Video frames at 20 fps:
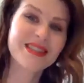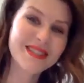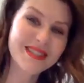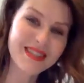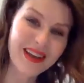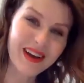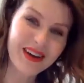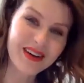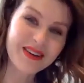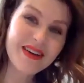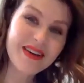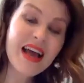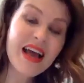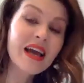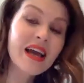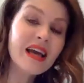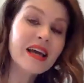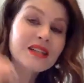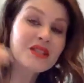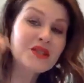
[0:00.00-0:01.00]
so
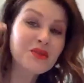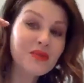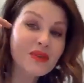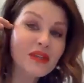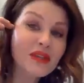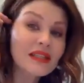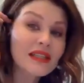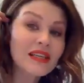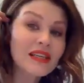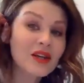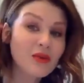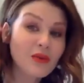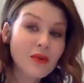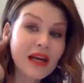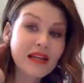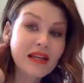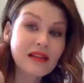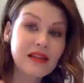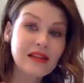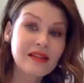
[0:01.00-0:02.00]
it's really
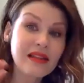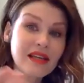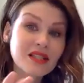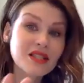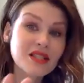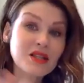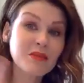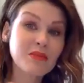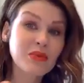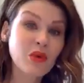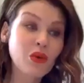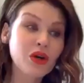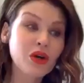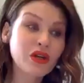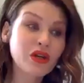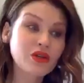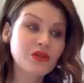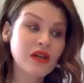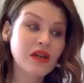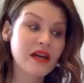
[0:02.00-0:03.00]
great that they support
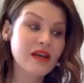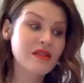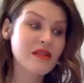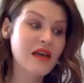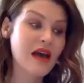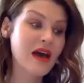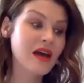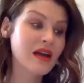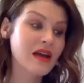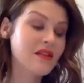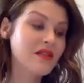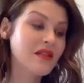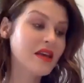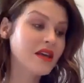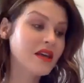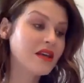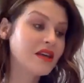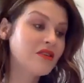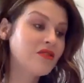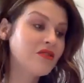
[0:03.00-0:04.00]
you like that and
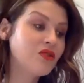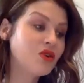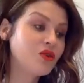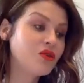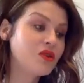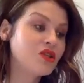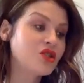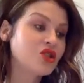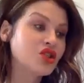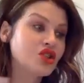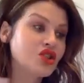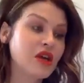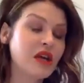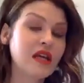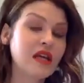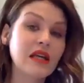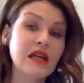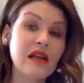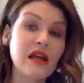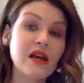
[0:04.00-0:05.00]
they give you this
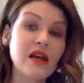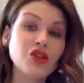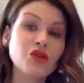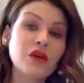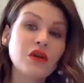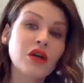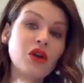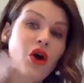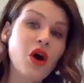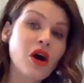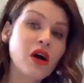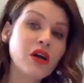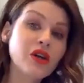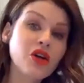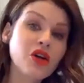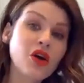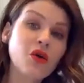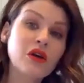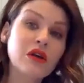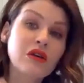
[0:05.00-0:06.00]
training and you get
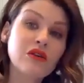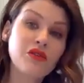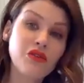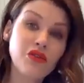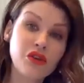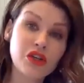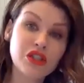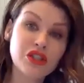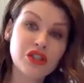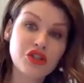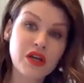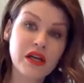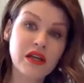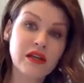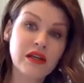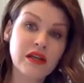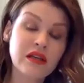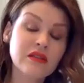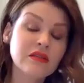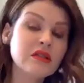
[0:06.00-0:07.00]
ongoing free
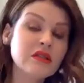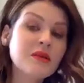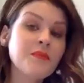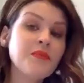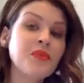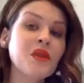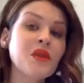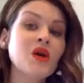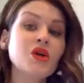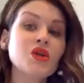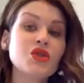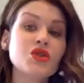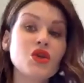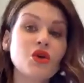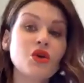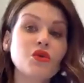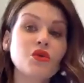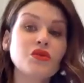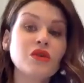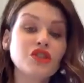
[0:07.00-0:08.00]
trainings.
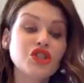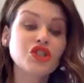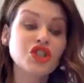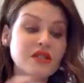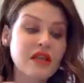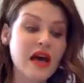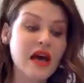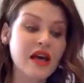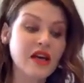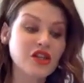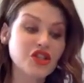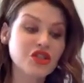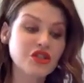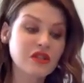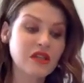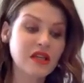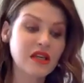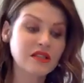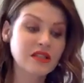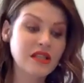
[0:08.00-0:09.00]
So she's
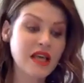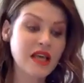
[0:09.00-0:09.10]
actually,